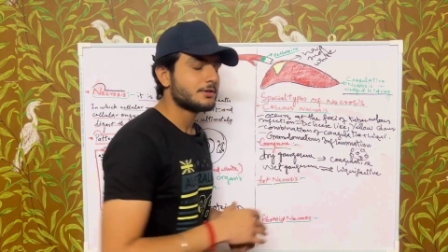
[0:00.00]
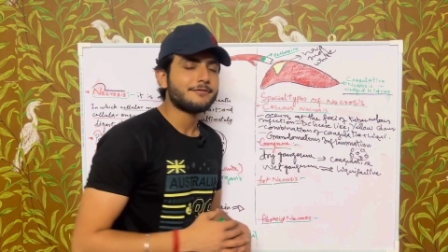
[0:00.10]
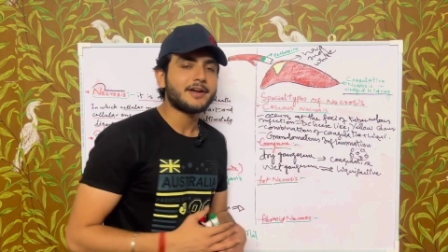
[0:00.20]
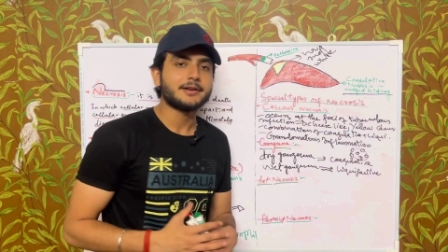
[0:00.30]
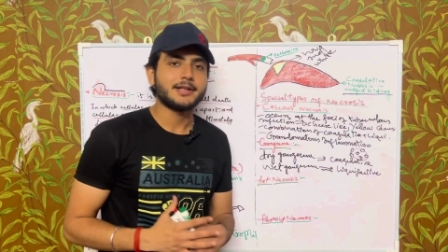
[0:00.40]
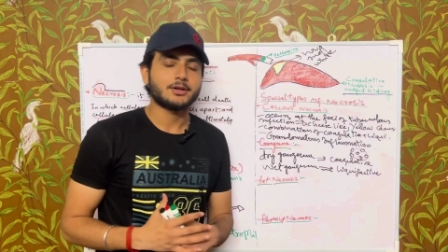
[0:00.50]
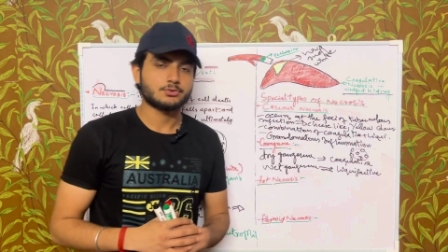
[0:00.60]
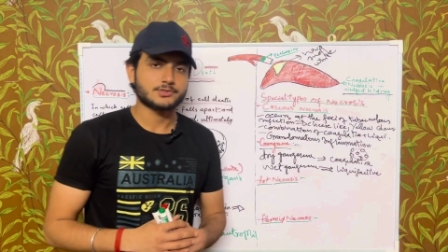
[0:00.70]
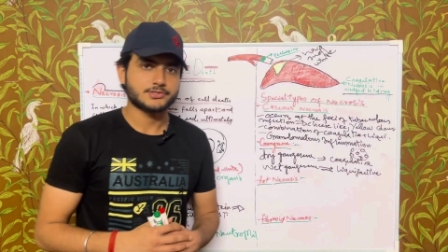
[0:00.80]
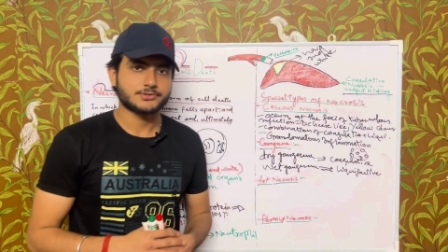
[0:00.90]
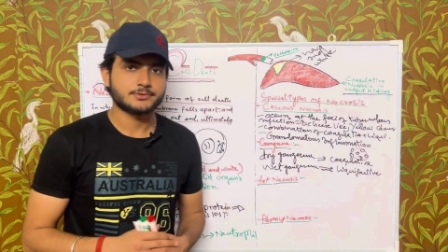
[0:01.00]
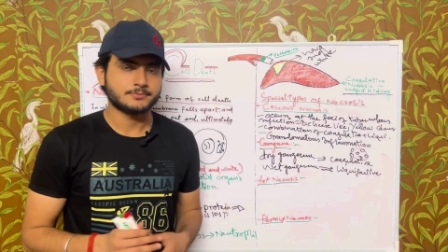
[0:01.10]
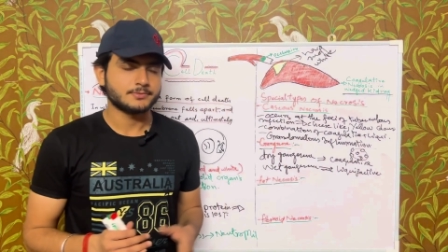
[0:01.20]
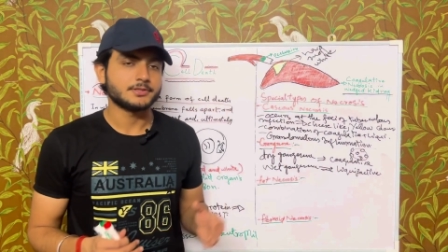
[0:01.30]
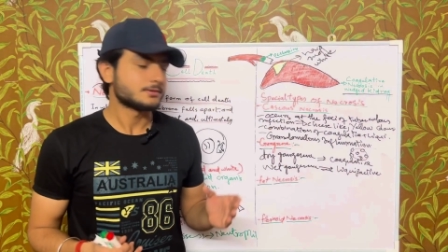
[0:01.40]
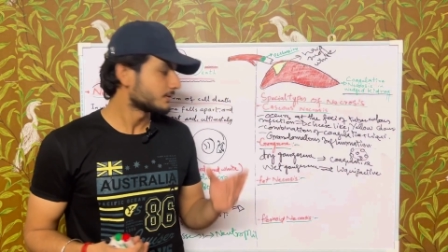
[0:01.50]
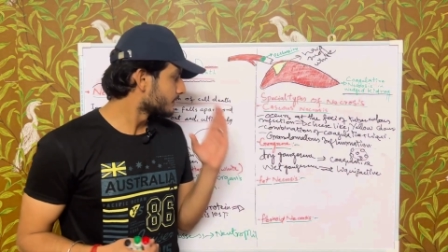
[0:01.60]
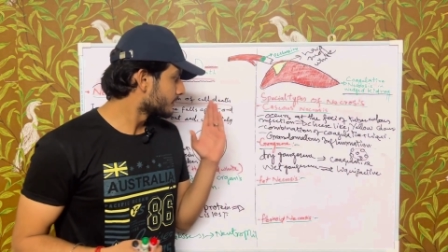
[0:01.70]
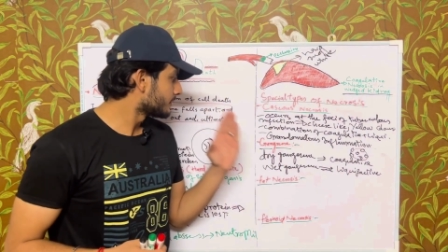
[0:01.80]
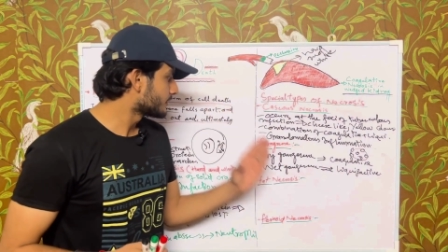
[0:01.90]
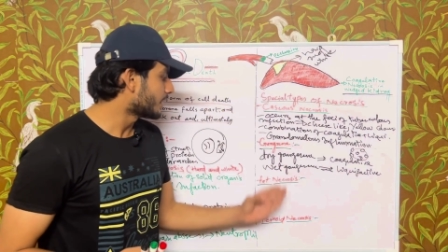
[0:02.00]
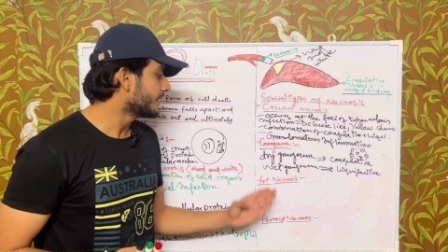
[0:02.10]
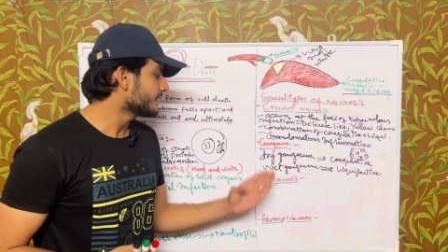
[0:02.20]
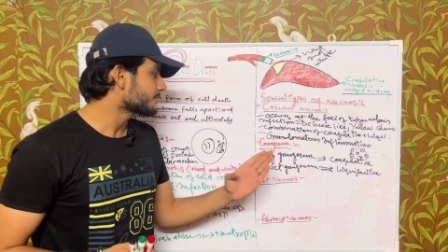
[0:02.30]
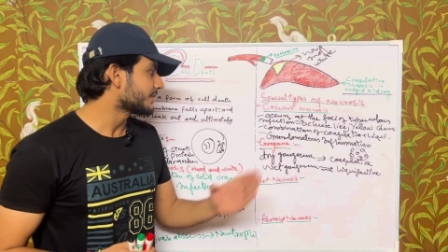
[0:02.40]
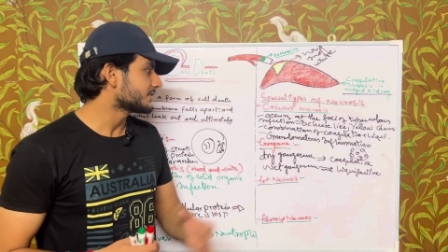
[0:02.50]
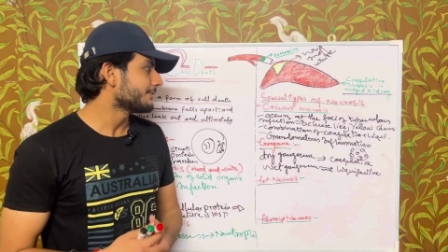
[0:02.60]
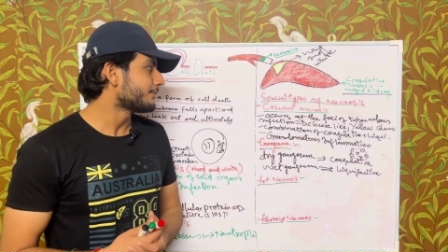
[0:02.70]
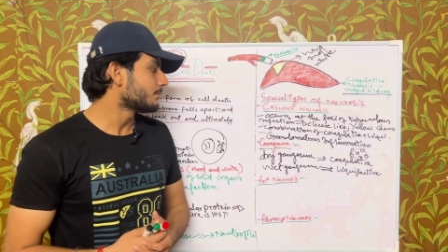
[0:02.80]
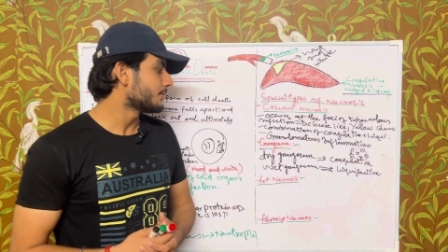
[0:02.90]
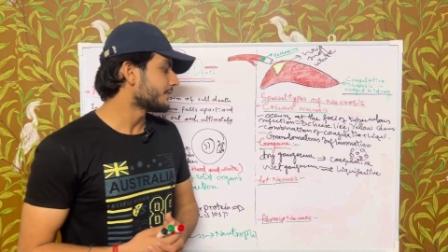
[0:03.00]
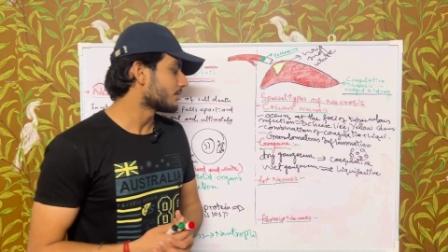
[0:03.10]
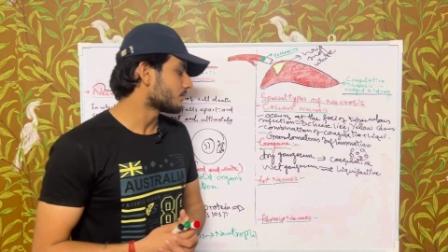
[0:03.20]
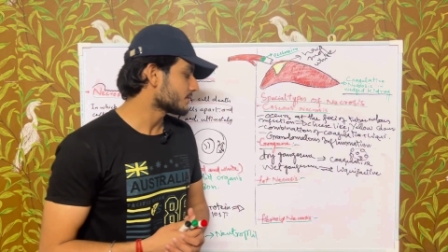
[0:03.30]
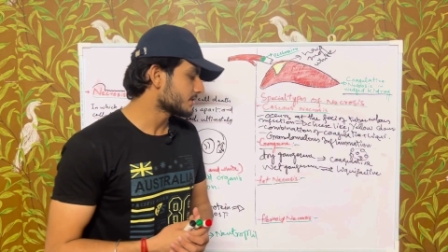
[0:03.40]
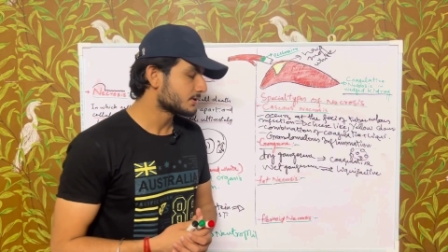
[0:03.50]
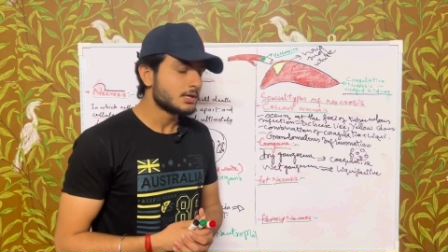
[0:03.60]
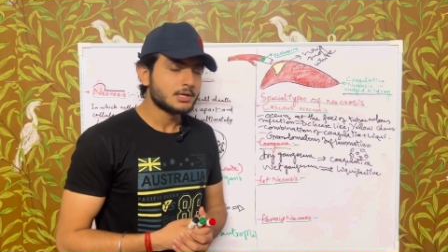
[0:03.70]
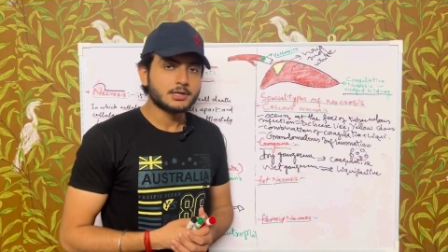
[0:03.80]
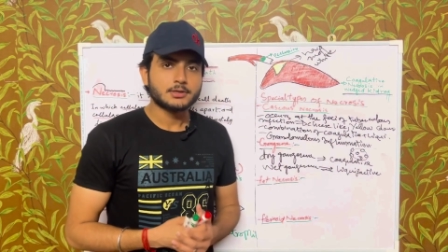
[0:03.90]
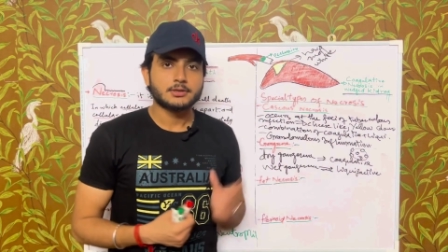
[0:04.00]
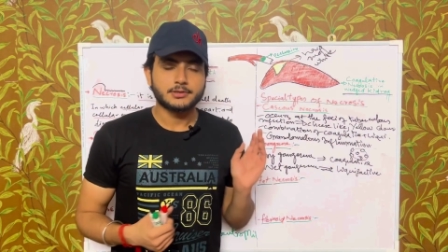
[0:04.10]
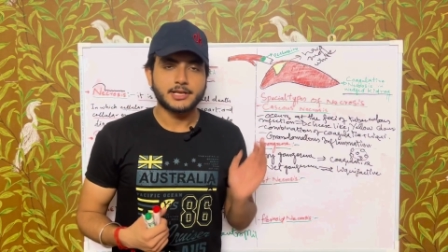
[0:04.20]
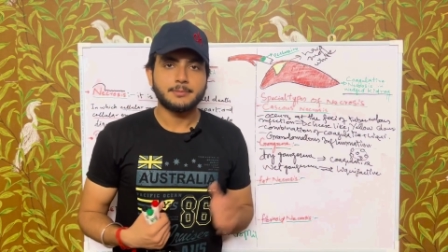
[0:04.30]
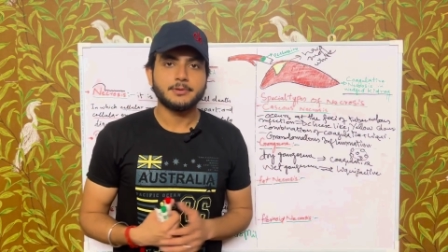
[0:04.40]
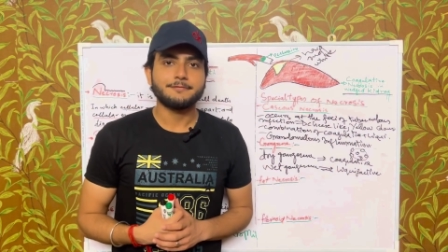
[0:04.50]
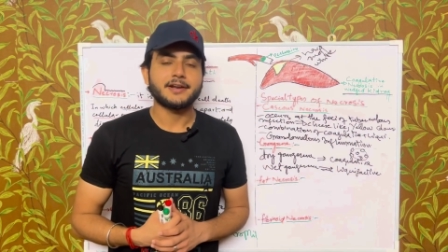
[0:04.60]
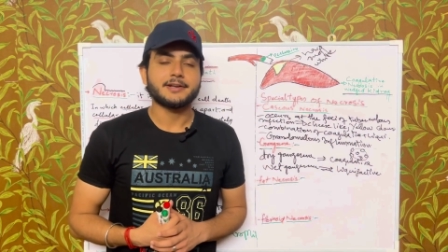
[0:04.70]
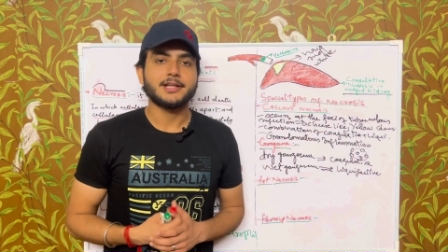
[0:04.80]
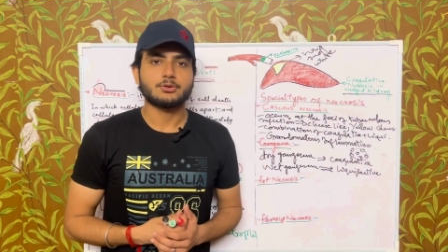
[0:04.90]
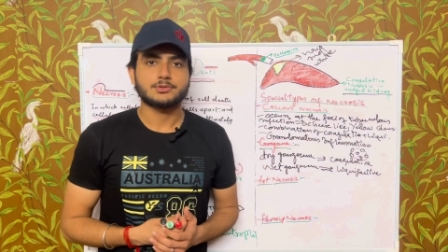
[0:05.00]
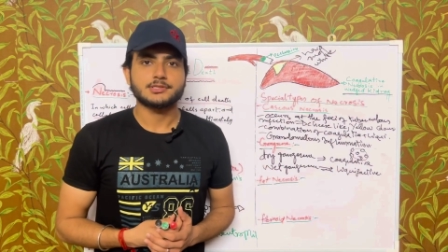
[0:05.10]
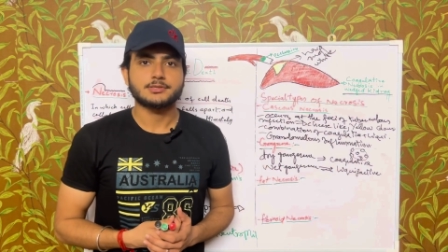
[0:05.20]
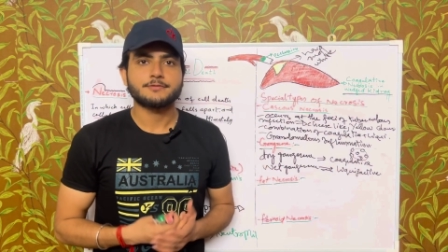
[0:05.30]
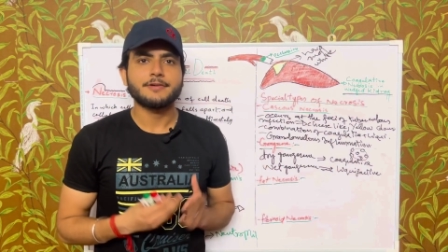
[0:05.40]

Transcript: fat necrosis, the third special form of necrosis named fat necrosis.